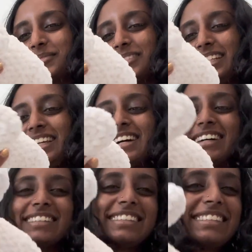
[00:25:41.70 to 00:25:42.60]

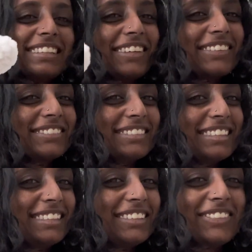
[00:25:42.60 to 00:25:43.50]
Yeah, so
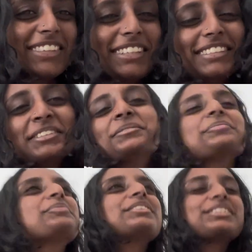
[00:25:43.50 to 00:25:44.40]
this is what the